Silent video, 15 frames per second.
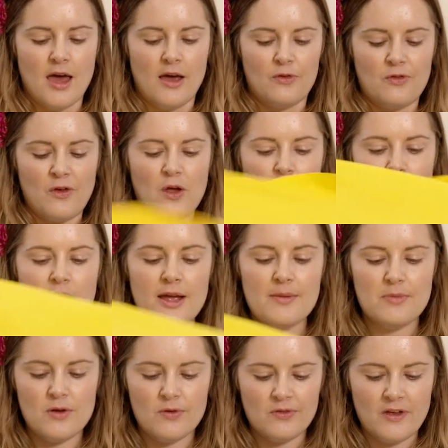So
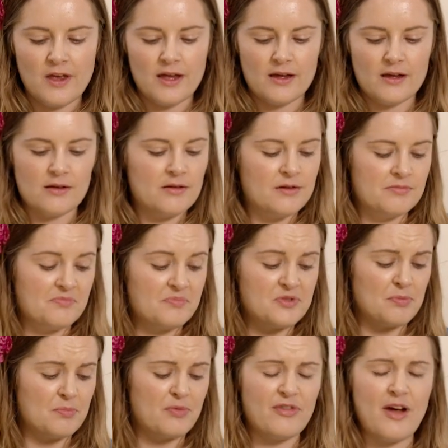I'm using
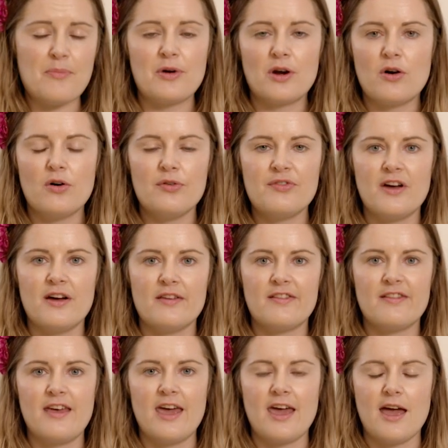some fabric
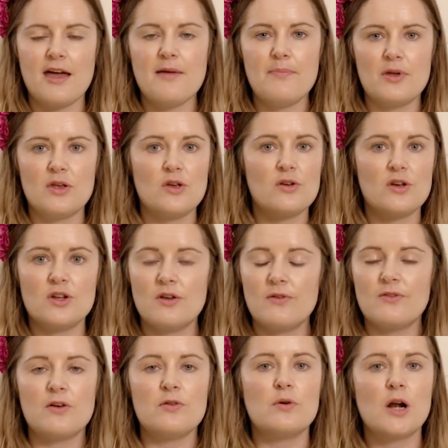offcuts here, but you can
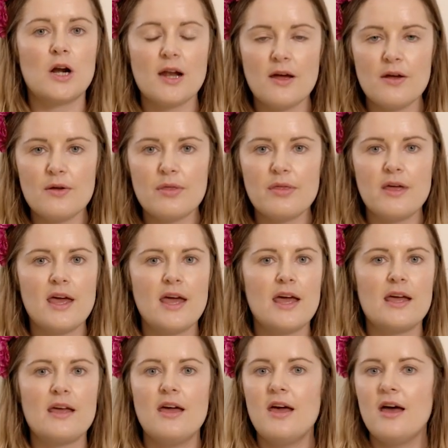use old
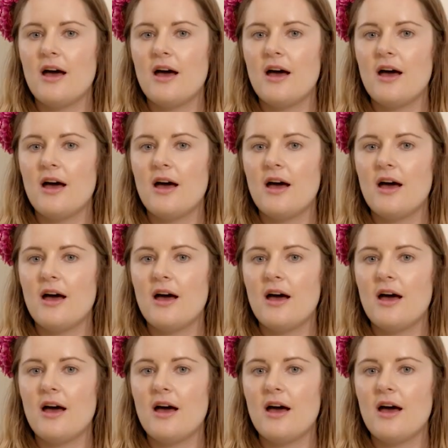clothing,